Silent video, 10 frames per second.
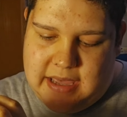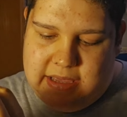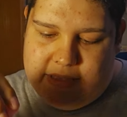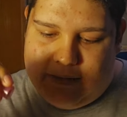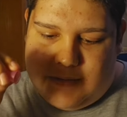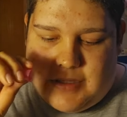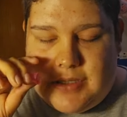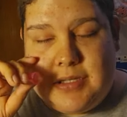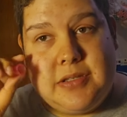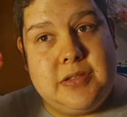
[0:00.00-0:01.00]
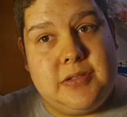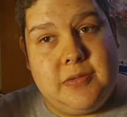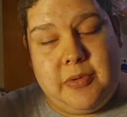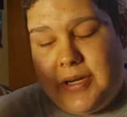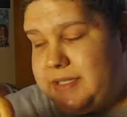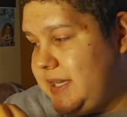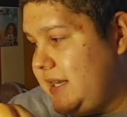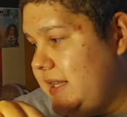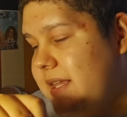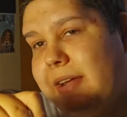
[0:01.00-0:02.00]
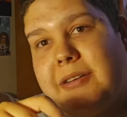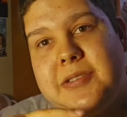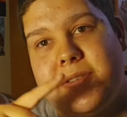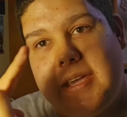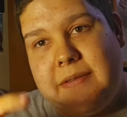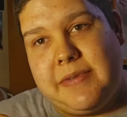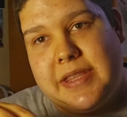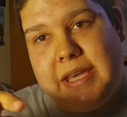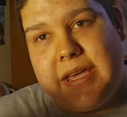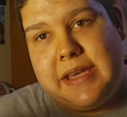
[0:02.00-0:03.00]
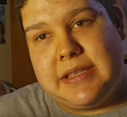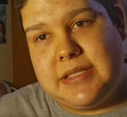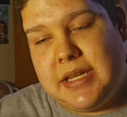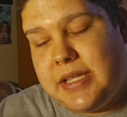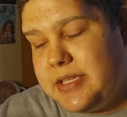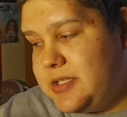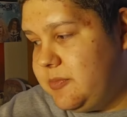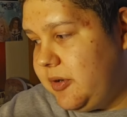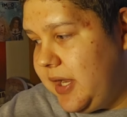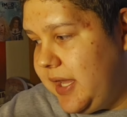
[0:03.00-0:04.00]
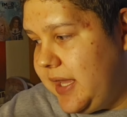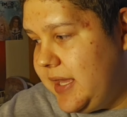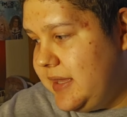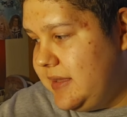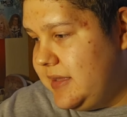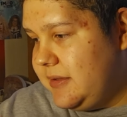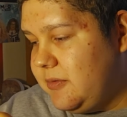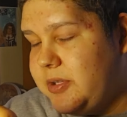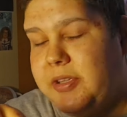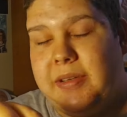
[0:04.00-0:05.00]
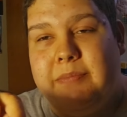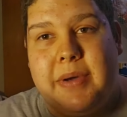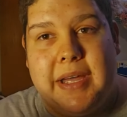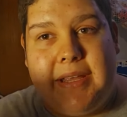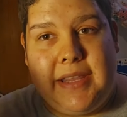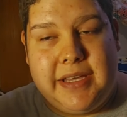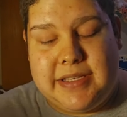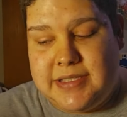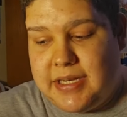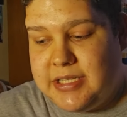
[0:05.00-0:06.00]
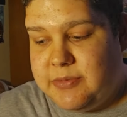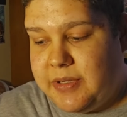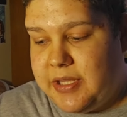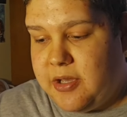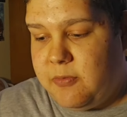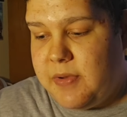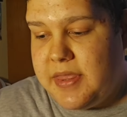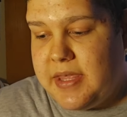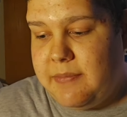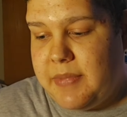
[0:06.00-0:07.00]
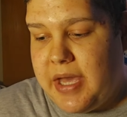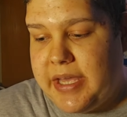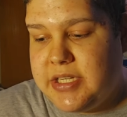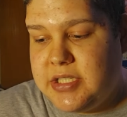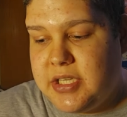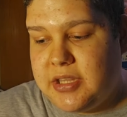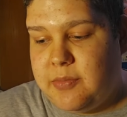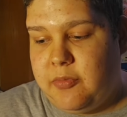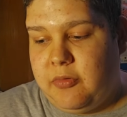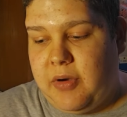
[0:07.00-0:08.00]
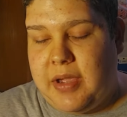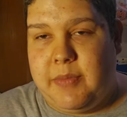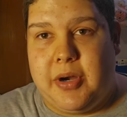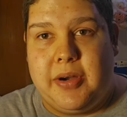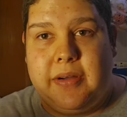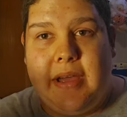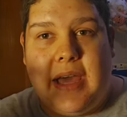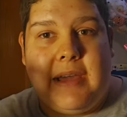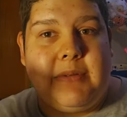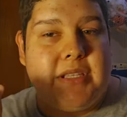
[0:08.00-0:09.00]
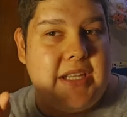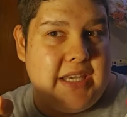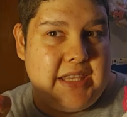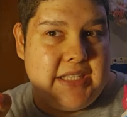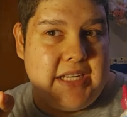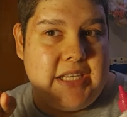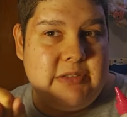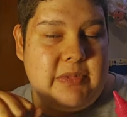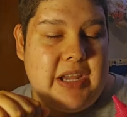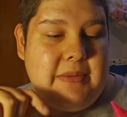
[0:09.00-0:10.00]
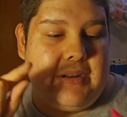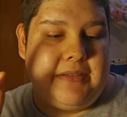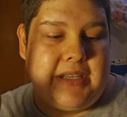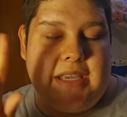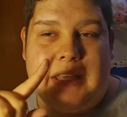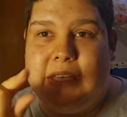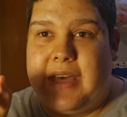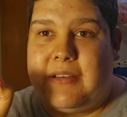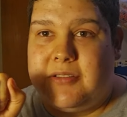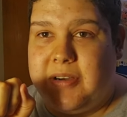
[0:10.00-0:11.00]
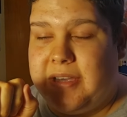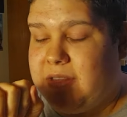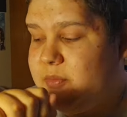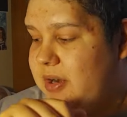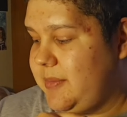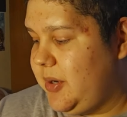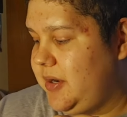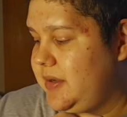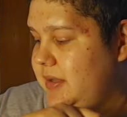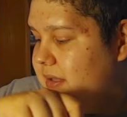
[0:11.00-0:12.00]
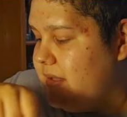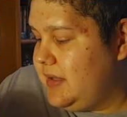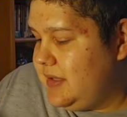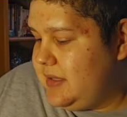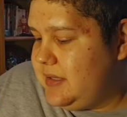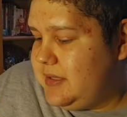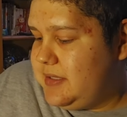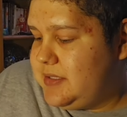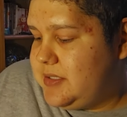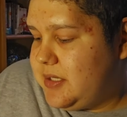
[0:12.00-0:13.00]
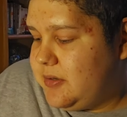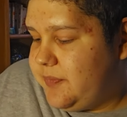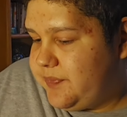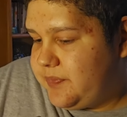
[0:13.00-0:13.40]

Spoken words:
I was super excited. It also came with a setting spray. Well, you could buy like a setting spray to go with it, but I just got the primer. I was going to get the setting spray, but I was like, I'll try out the primer. So,